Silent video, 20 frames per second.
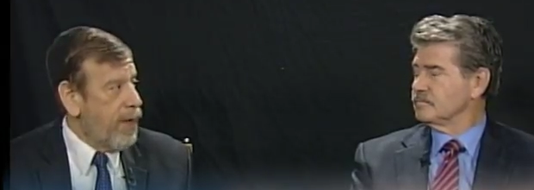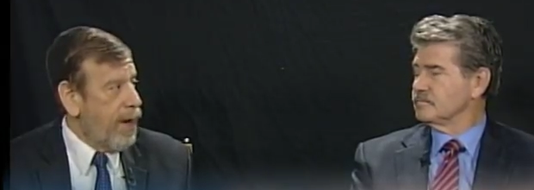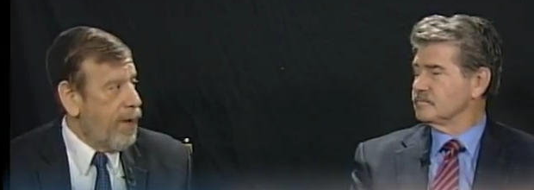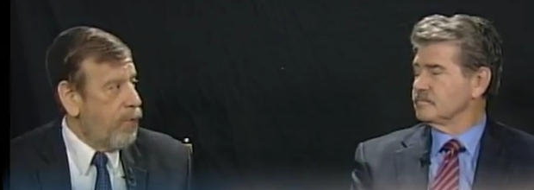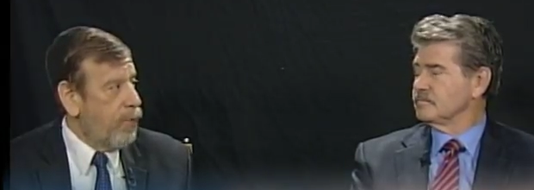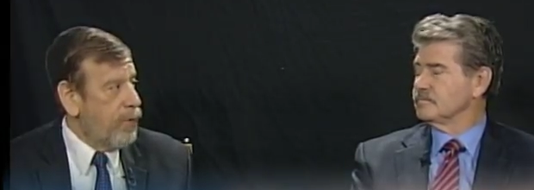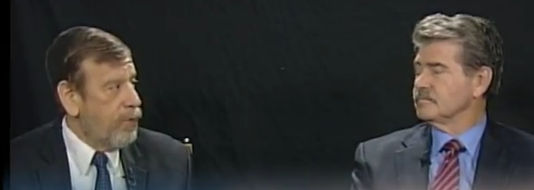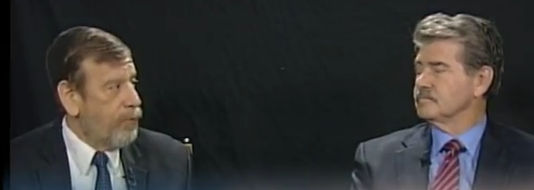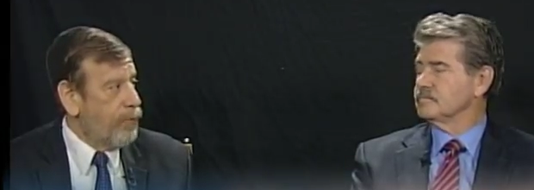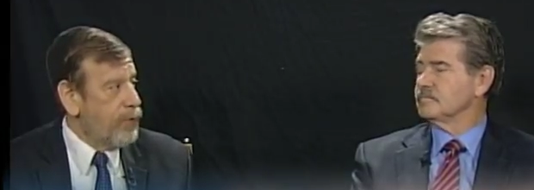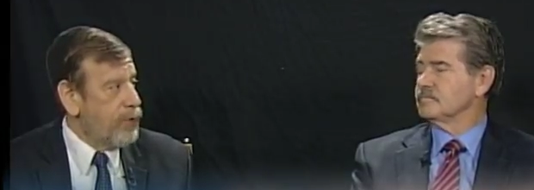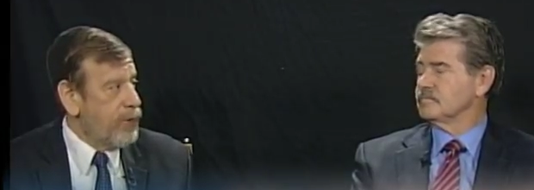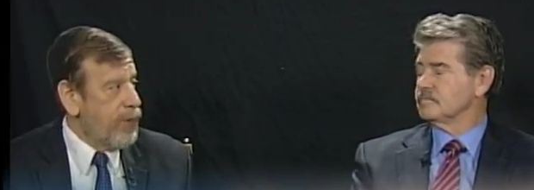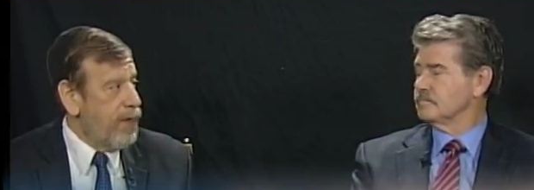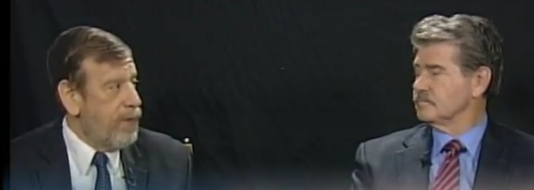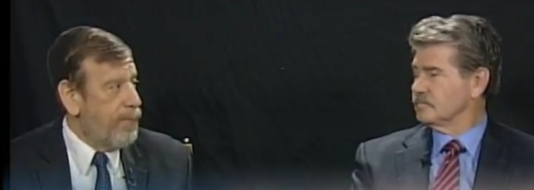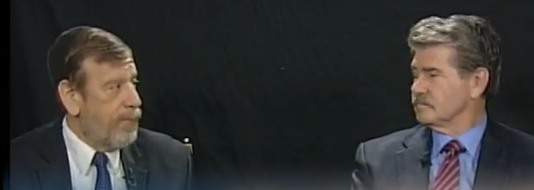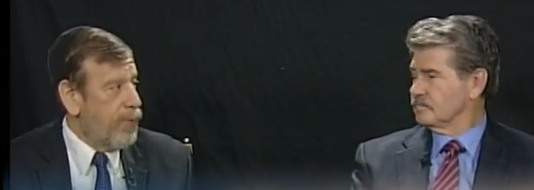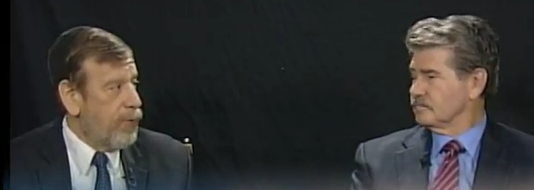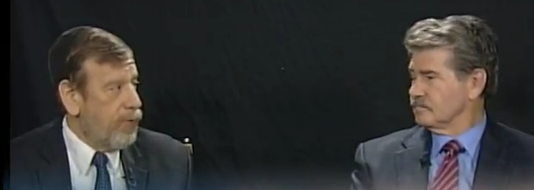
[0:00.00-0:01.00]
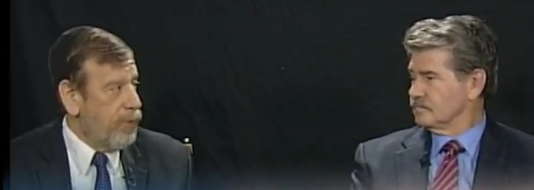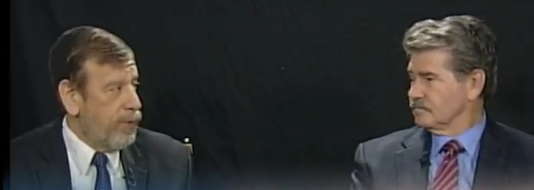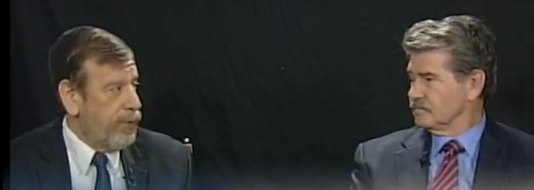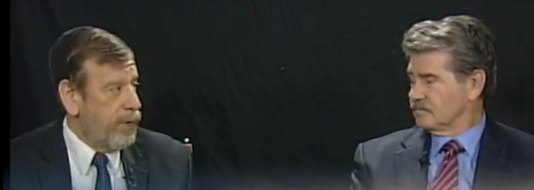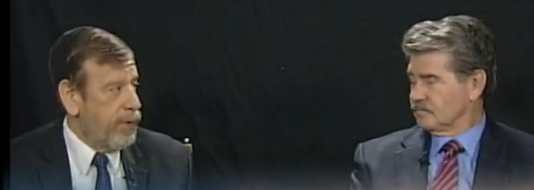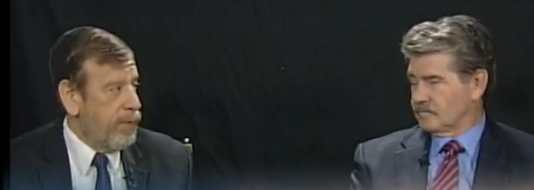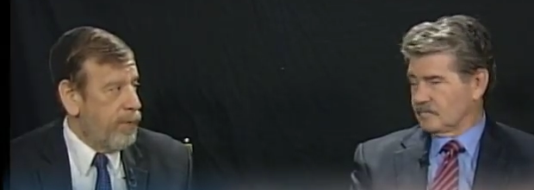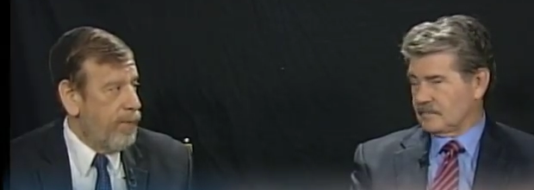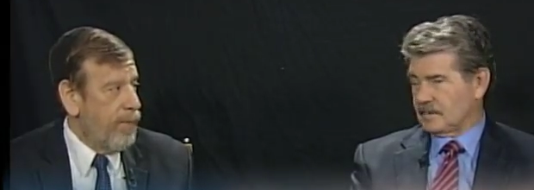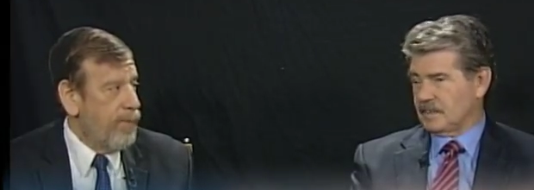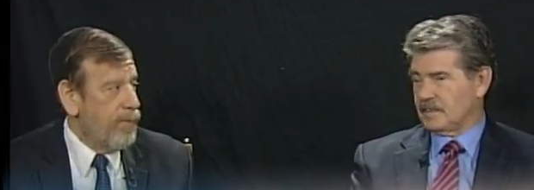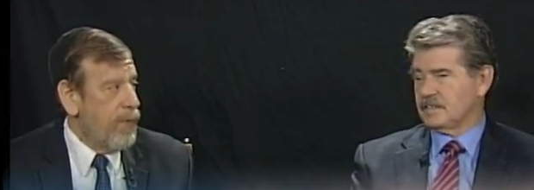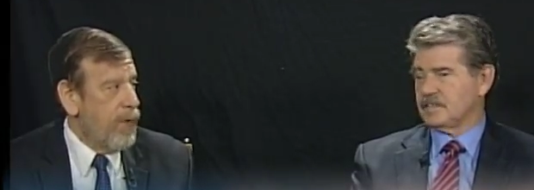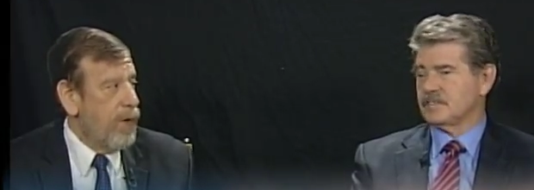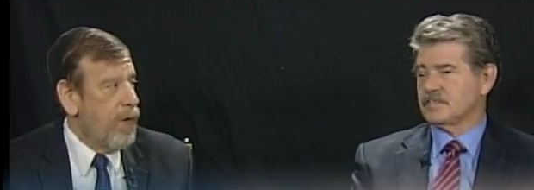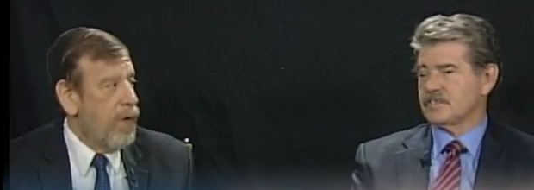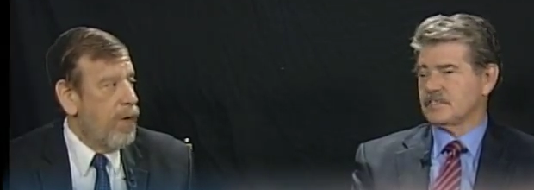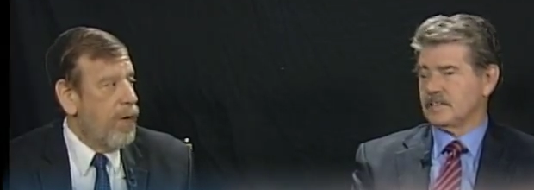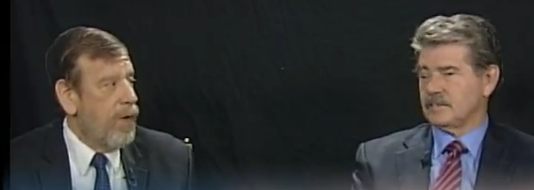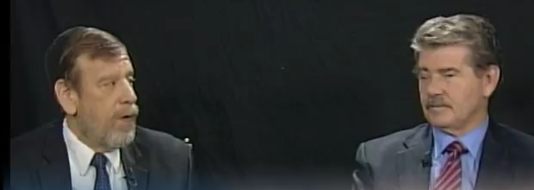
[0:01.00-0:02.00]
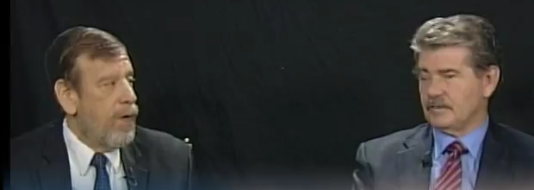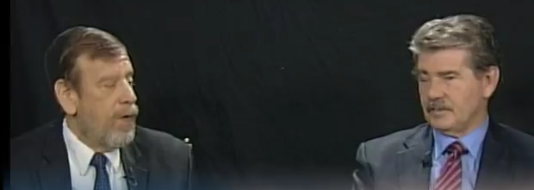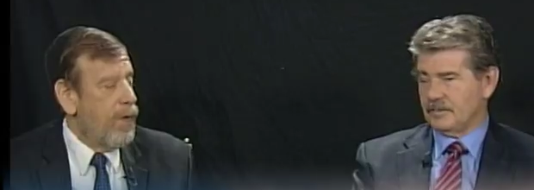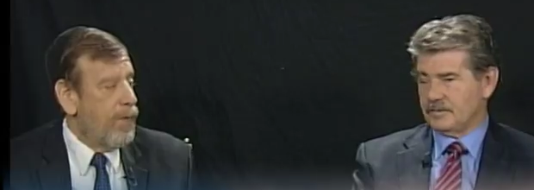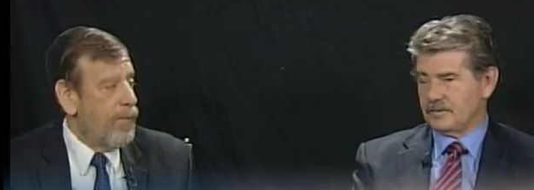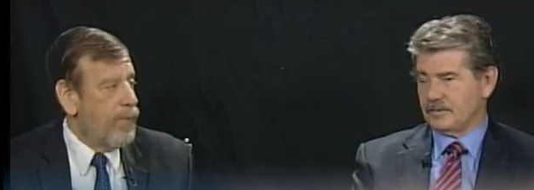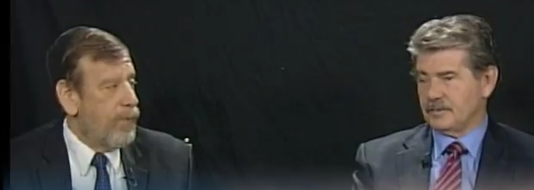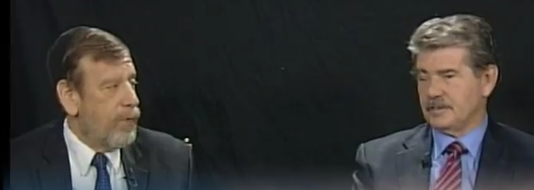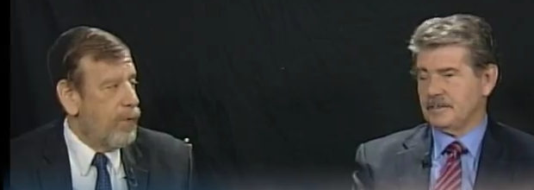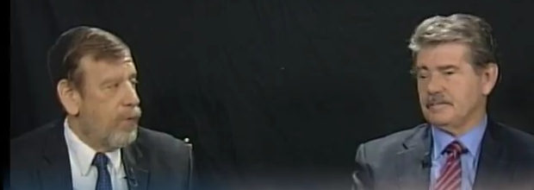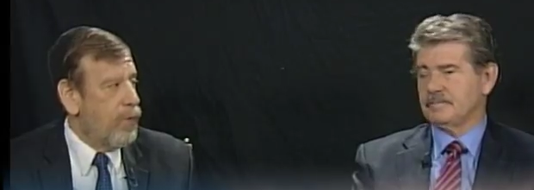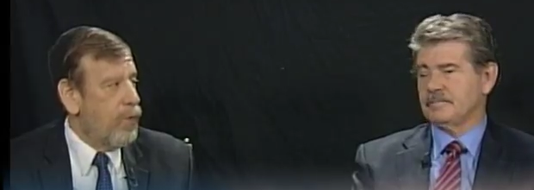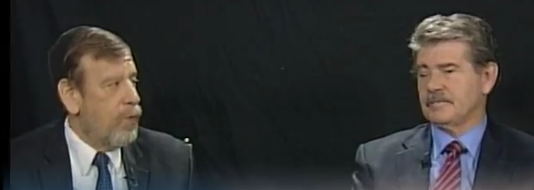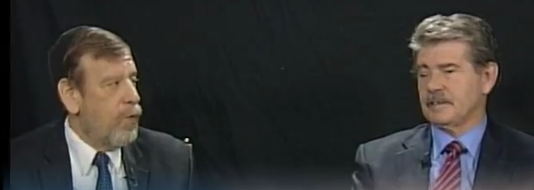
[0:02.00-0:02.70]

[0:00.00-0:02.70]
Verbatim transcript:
Speaker 1: I worked for Ted Berlin, 1973,